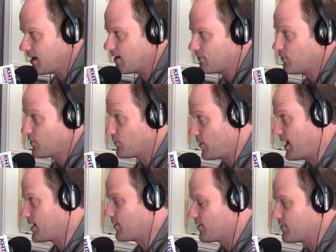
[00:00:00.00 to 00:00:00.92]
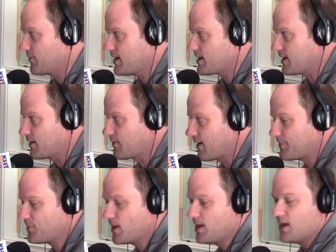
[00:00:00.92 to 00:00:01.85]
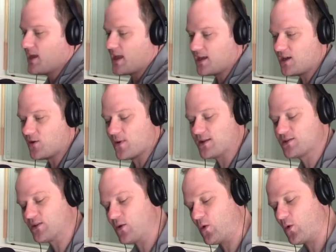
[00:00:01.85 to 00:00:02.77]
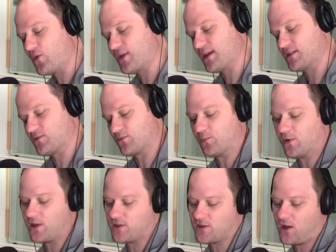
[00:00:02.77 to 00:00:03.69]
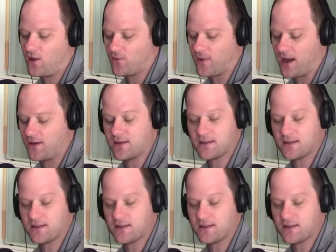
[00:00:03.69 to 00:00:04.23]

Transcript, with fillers: Yeah, for Ragnar the Viking, right? And anyway, so the whole thing is to bring this all around.